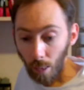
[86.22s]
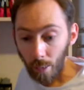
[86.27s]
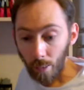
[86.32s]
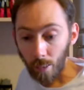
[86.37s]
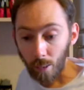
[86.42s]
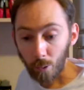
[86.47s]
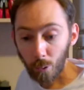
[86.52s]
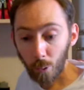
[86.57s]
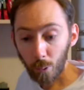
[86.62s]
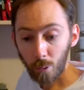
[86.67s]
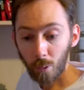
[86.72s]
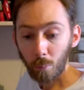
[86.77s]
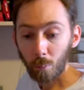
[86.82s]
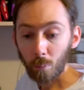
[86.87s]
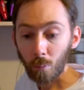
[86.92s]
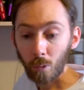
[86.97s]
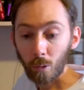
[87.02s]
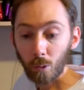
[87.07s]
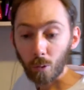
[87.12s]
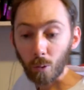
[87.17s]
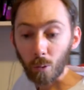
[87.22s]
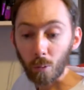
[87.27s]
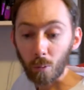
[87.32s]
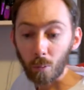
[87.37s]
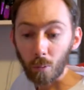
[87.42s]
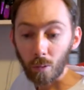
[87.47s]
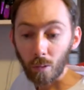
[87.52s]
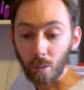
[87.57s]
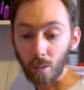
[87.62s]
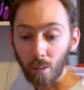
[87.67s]
and I took them
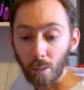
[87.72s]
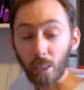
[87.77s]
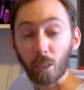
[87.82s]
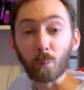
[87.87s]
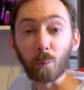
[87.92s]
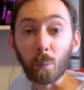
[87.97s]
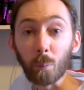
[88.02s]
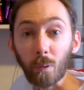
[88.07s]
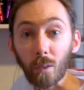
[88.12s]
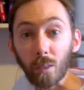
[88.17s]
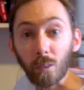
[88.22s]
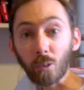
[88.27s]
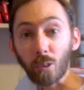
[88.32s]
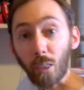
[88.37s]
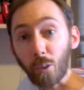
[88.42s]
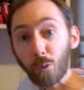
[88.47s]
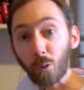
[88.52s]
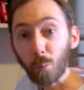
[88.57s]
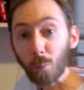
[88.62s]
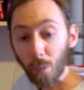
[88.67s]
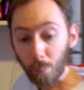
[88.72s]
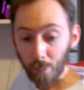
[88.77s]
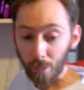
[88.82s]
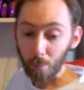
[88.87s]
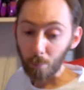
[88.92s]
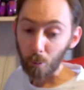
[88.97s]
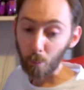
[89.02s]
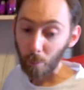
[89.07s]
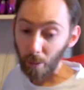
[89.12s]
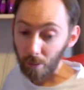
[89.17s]
to the nice people at Central
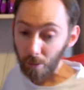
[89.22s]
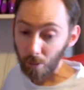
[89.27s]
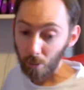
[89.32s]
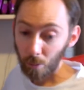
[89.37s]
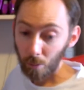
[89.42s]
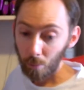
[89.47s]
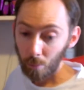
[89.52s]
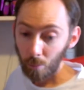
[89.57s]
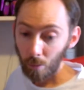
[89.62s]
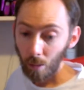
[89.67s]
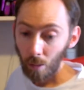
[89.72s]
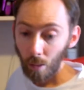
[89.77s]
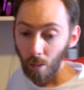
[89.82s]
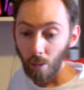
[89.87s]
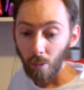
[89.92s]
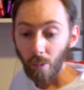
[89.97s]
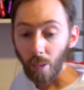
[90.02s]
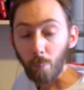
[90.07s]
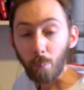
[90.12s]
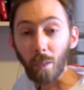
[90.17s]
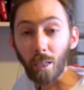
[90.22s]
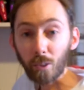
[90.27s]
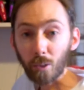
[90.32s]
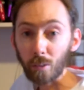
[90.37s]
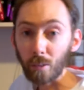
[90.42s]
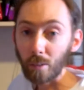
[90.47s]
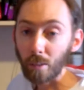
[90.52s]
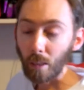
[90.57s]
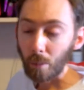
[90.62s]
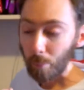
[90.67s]
Birmingham Springs. They
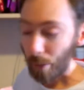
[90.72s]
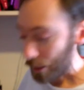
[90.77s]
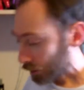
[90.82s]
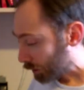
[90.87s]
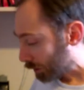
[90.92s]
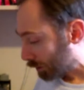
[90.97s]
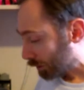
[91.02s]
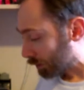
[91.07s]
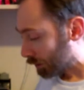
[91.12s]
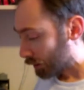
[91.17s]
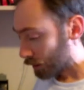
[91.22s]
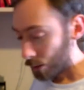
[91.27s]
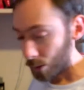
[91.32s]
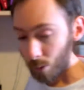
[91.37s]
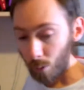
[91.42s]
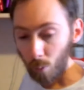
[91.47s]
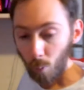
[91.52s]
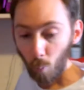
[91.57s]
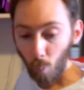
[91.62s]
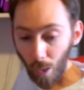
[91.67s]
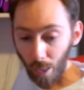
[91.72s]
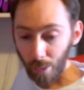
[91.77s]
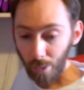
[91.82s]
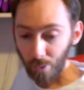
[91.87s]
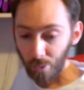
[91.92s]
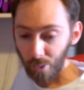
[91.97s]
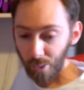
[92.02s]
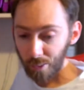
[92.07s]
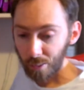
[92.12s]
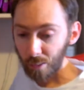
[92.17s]
measured the dimensions, the
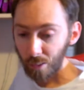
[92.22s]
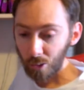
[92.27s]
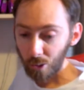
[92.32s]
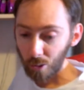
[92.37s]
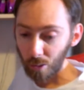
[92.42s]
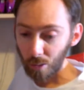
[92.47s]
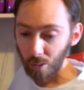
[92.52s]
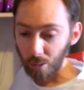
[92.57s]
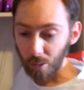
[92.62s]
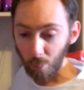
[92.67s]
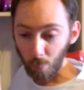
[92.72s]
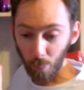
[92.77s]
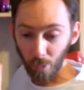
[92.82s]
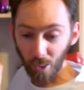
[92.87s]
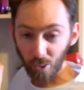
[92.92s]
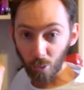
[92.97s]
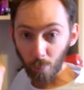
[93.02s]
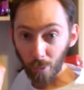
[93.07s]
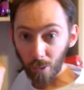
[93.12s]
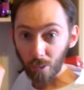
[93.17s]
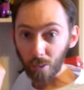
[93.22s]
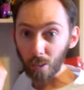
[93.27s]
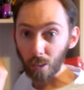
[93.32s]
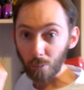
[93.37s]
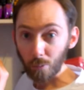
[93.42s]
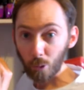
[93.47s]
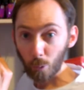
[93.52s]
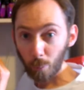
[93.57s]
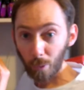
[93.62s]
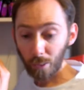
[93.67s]
wire thickness and the
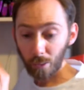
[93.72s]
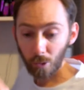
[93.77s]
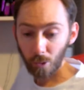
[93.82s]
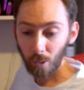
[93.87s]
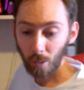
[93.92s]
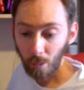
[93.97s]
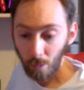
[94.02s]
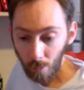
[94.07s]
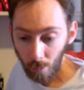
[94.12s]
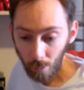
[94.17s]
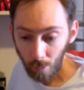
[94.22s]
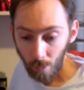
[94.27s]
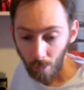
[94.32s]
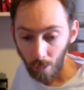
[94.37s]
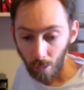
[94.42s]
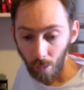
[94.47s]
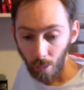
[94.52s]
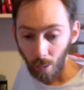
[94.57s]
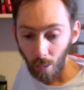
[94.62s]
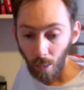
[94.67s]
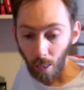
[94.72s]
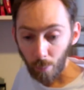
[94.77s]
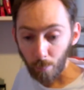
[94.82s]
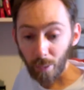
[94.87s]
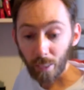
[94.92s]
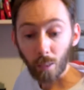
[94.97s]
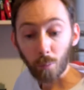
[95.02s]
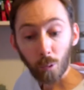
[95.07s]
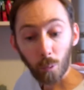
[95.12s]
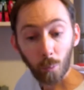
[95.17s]
compressibility of the springs. I
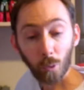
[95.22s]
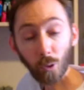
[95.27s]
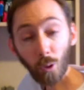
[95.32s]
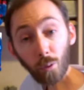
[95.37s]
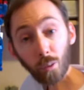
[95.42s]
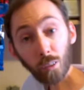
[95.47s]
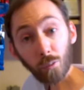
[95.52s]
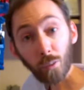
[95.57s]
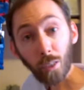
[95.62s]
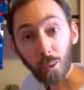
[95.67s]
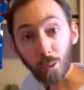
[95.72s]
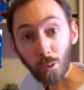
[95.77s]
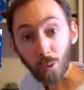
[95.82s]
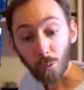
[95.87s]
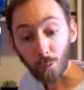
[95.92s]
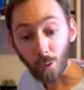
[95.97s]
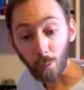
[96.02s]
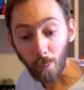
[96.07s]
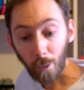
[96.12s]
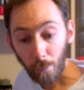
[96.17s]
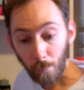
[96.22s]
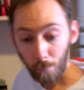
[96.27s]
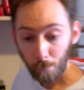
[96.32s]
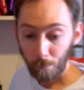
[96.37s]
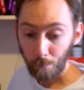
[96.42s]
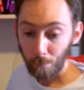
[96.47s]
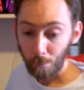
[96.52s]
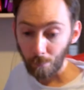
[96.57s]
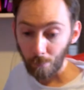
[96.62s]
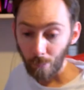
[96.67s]
made up some stronger versions for me.
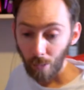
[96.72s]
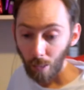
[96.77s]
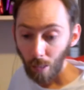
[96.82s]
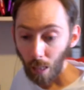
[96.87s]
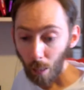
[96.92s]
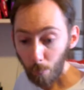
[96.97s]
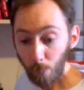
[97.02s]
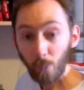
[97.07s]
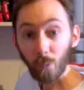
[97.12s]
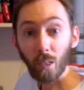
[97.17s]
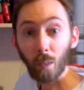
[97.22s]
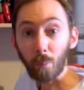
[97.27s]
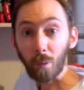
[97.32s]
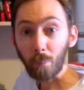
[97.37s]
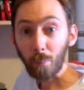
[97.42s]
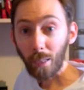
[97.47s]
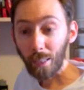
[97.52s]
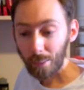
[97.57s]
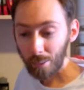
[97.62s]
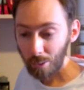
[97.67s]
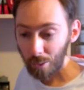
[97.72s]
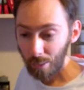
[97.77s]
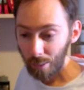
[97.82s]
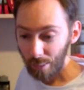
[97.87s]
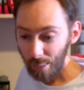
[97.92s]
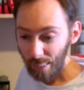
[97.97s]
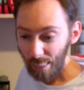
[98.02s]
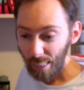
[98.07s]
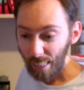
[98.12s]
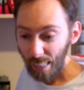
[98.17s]
I put them in Max
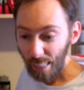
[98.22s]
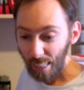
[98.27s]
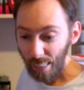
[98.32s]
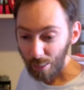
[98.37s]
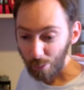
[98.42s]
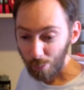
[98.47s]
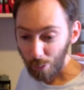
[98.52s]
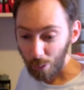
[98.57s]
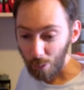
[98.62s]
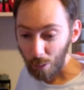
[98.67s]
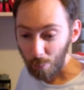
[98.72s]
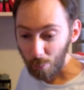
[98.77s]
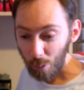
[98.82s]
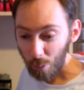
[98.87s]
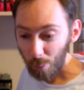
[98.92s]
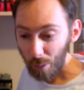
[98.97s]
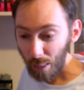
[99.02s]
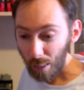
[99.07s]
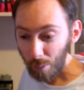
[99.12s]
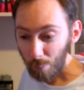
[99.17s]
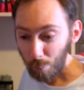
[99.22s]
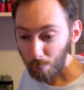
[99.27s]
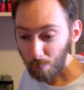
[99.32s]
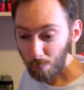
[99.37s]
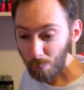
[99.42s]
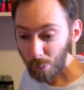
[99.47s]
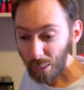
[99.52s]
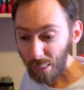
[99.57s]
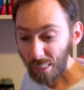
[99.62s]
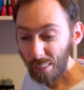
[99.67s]
and found them to be a
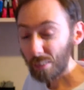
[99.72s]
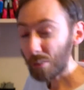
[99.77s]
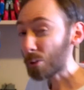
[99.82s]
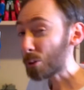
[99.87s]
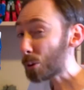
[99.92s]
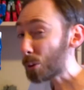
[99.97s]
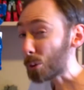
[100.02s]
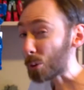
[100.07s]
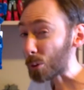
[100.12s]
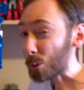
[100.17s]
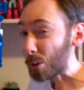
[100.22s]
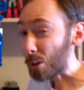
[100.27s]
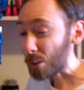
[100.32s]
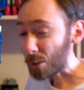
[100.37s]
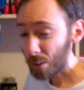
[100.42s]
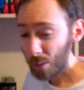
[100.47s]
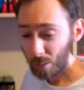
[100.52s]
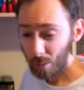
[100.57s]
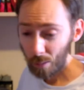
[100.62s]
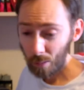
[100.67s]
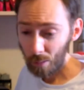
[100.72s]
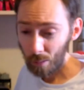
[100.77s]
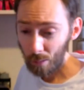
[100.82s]
bit too strong,